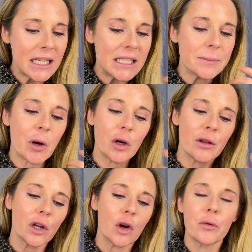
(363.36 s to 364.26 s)
It is part
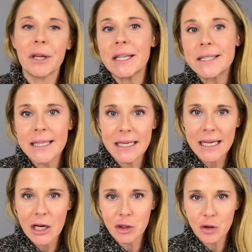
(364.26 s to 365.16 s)
of the Korean
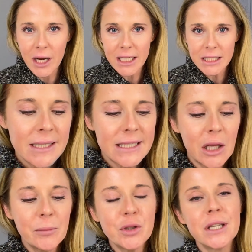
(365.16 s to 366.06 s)
skincare trend.
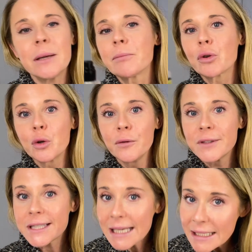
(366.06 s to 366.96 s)
Snail Muin
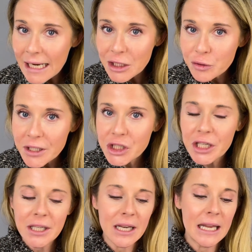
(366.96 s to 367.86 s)
improves skin hydration.
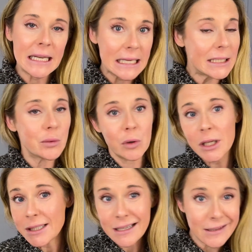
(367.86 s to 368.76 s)
It is what
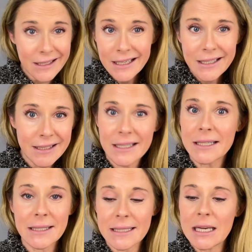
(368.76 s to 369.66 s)
it says it is. It
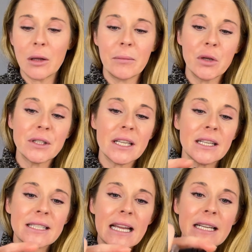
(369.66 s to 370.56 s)
is Snail
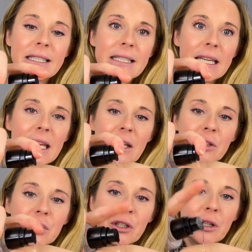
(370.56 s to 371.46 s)
Muin. It's kind of sticky.
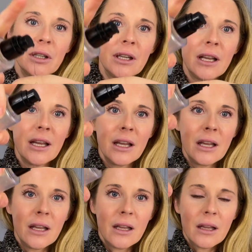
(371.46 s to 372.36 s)
I'll show you.
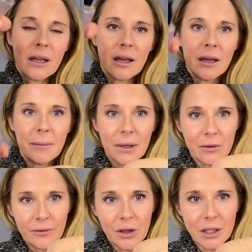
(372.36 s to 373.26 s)
I don't
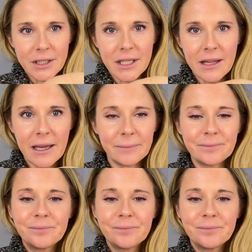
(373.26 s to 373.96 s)
know if you can see that.